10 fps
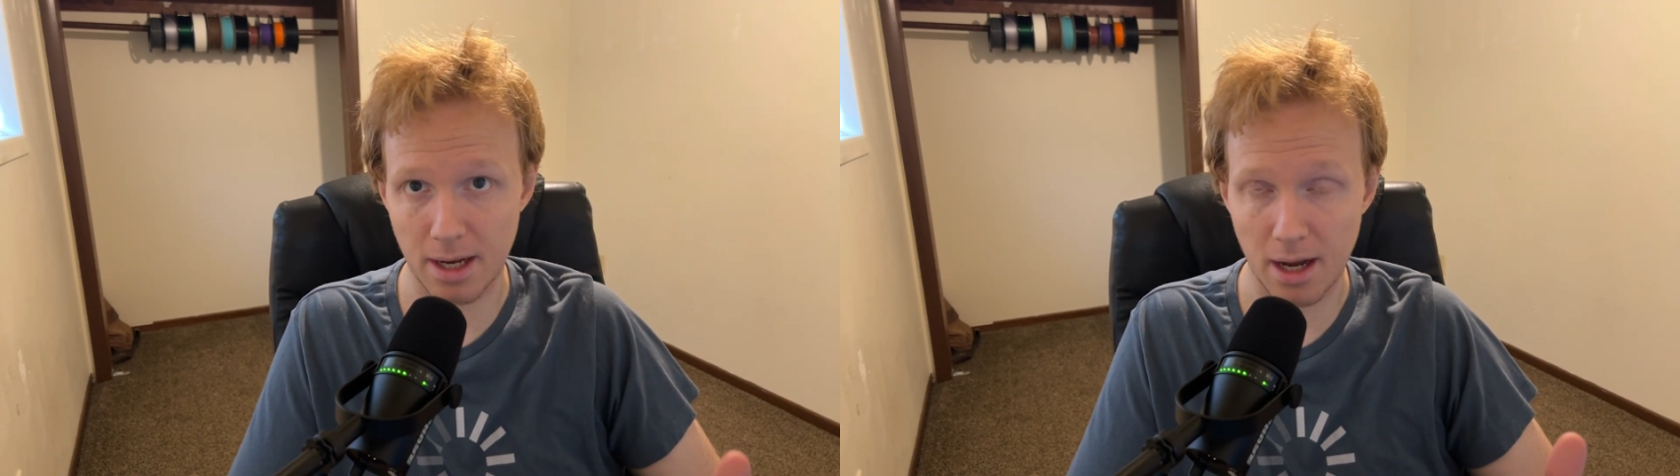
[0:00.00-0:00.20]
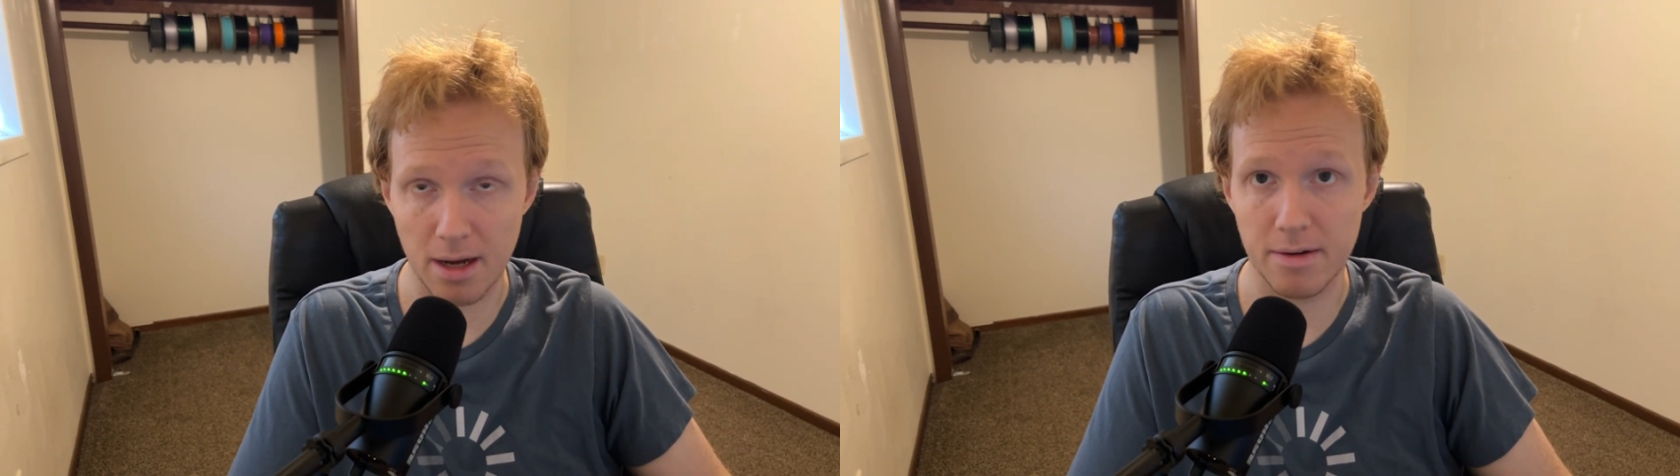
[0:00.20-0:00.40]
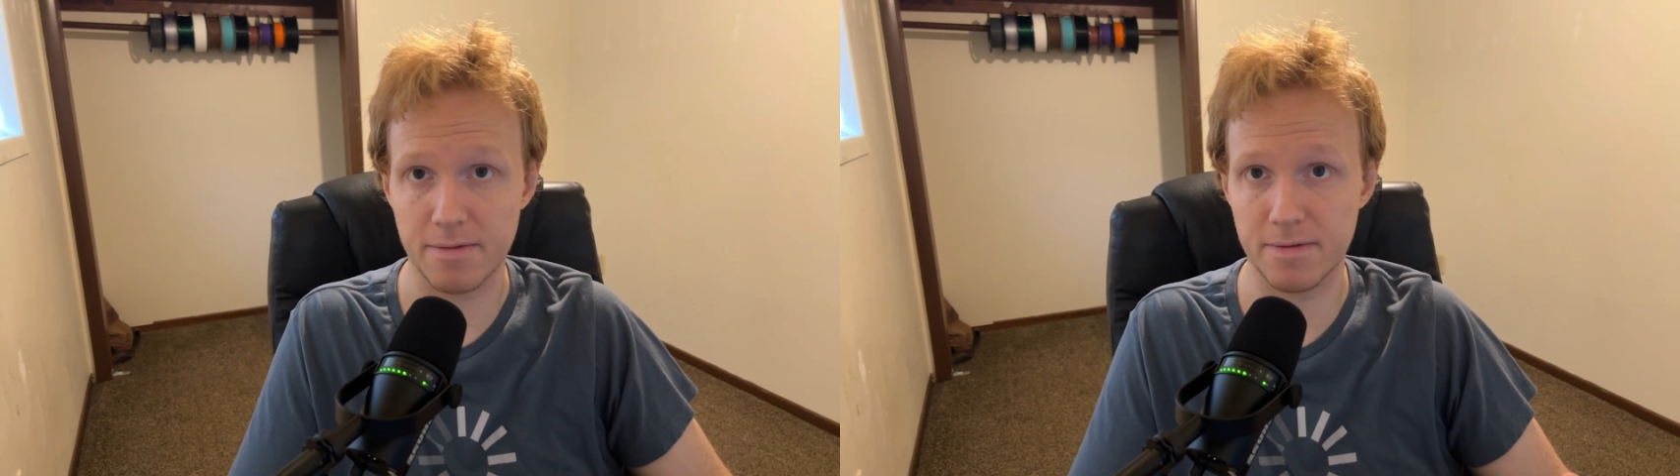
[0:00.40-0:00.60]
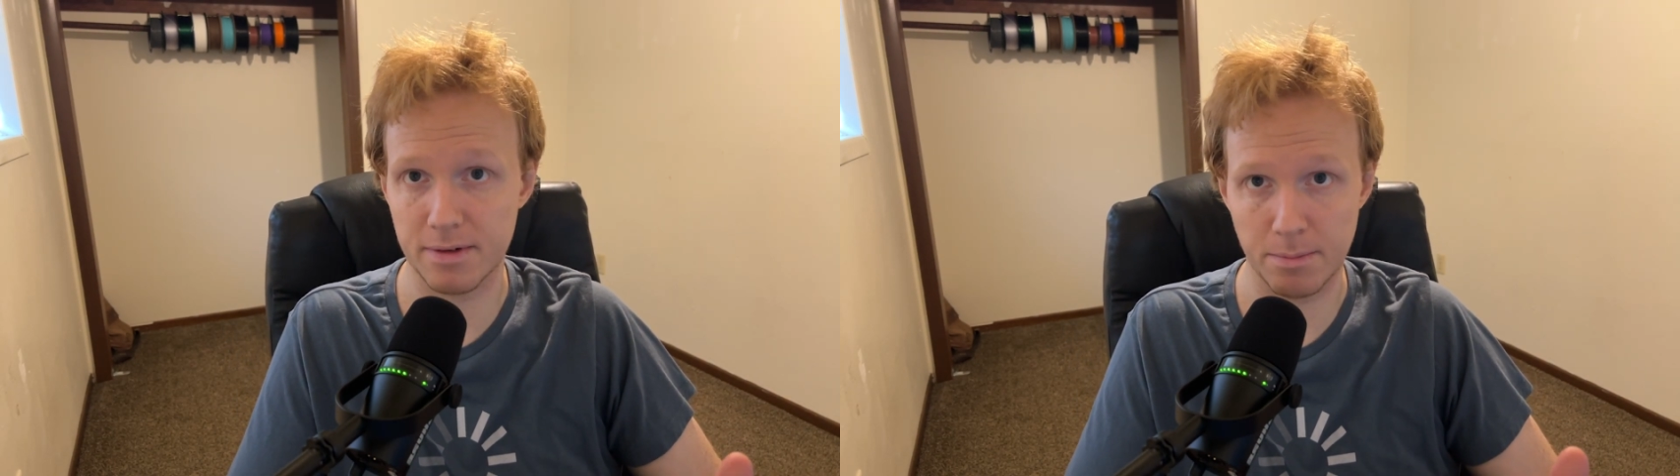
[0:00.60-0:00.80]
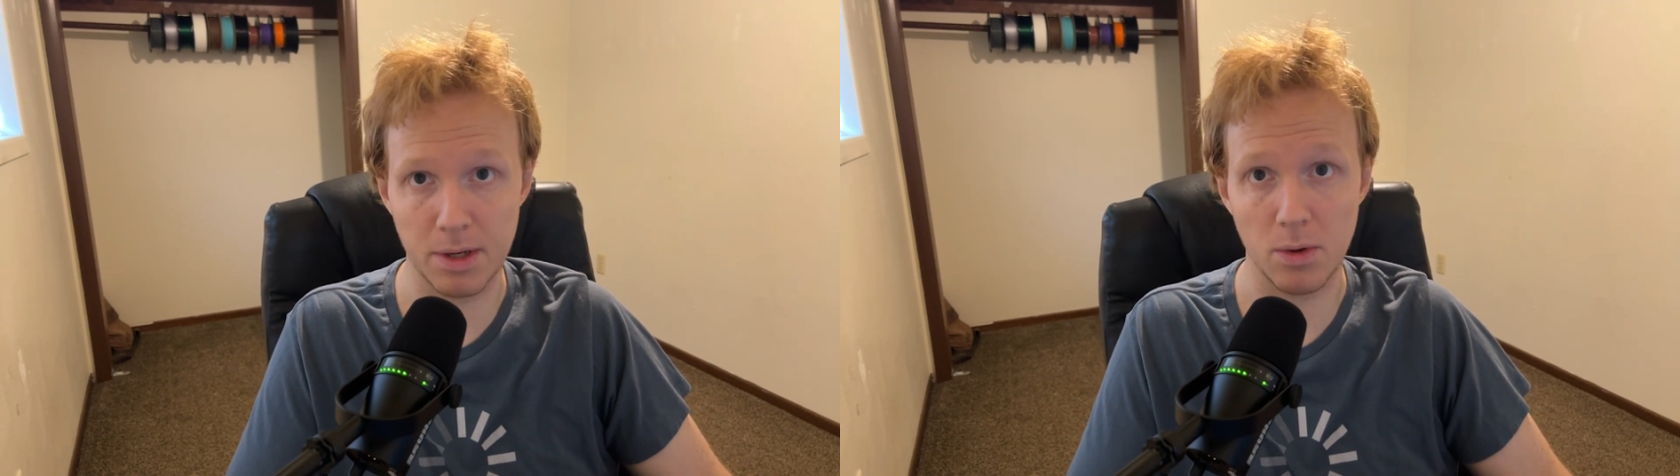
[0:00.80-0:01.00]
of
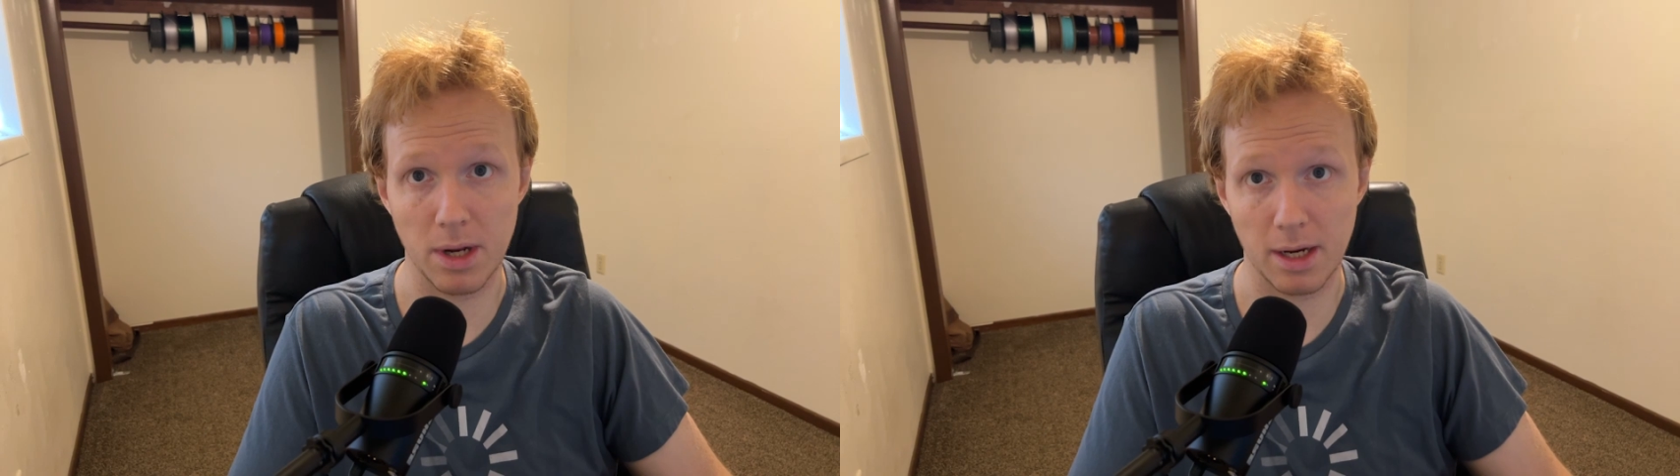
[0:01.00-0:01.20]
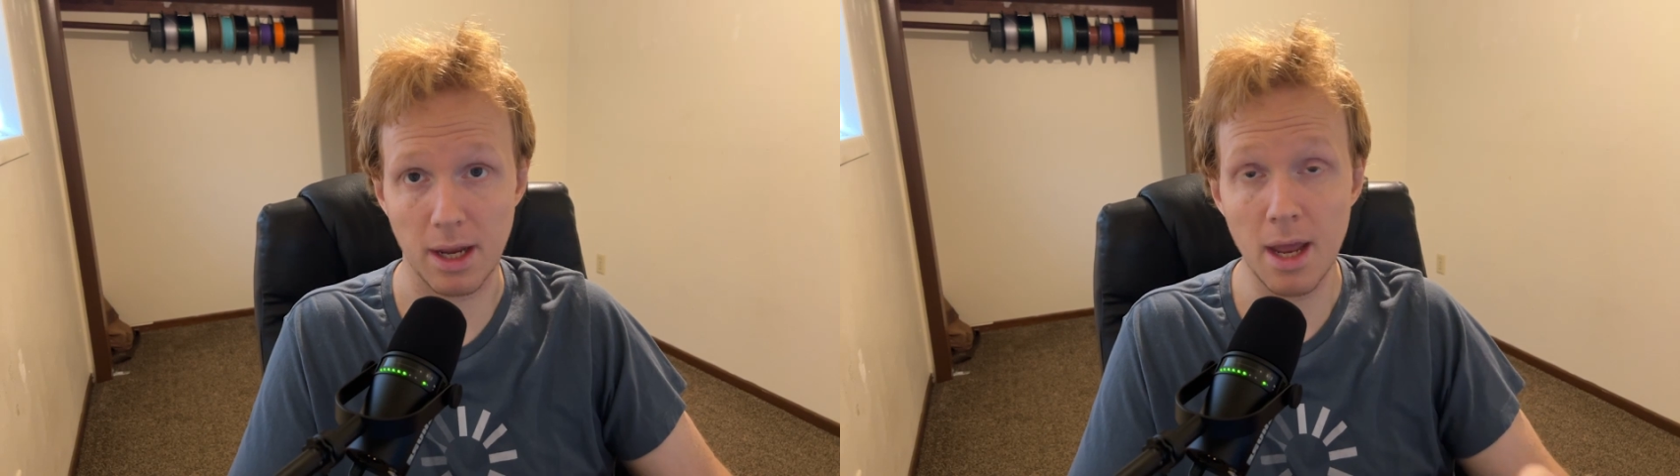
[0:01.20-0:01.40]
computing.